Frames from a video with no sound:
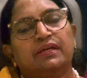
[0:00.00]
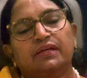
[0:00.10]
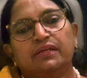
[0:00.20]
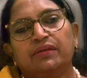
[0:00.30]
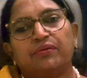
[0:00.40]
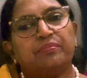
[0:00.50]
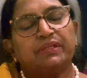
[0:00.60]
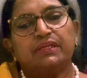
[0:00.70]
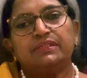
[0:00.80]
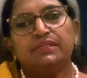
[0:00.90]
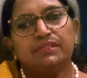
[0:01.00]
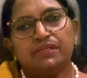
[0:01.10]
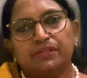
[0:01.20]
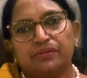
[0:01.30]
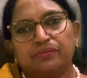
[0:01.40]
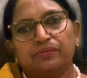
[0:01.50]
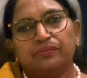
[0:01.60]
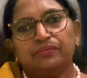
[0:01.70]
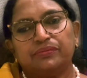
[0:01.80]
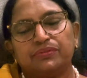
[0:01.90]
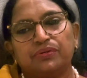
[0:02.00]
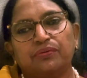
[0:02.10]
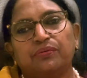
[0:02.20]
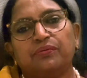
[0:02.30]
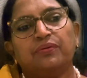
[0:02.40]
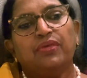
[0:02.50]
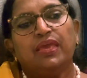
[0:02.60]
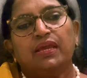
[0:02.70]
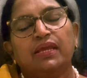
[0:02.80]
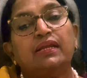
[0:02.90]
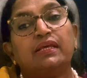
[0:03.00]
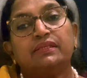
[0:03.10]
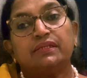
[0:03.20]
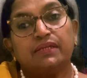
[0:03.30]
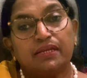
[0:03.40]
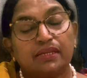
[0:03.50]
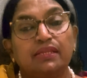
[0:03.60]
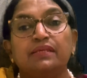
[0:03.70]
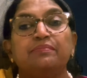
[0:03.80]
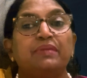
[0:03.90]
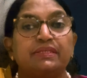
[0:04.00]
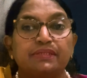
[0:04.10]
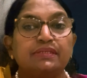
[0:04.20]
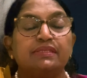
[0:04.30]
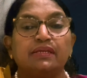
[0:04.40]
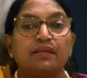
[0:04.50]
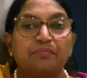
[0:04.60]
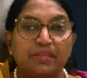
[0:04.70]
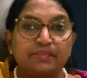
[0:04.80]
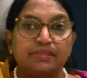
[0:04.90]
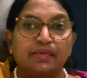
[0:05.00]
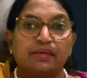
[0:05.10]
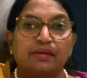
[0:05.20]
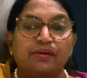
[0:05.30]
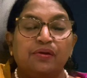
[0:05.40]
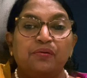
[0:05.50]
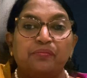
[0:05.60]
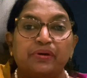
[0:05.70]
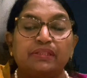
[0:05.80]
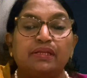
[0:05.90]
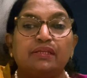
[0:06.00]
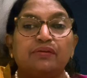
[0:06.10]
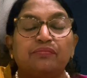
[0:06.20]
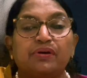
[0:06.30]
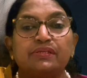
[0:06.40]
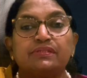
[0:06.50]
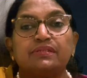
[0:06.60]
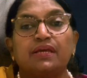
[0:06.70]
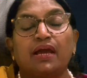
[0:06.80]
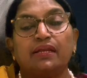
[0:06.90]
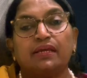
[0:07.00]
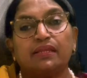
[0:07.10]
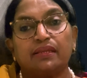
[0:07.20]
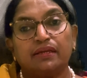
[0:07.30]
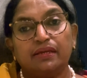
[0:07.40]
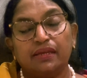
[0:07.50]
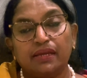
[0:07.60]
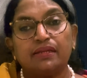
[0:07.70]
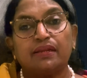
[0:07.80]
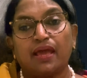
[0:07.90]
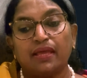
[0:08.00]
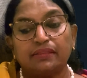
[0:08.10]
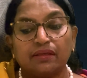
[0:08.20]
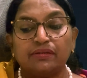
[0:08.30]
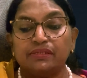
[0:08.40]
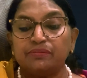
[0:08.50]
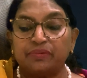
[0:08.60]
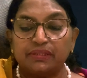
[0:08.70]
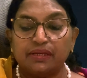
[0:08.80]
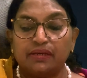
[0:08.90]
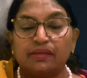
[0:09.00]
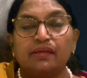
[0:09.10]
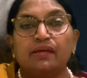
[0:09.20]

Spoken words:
your brother cheated you. So he doesn't get any blessing, single blessing. For that he had a great wrath on his brother.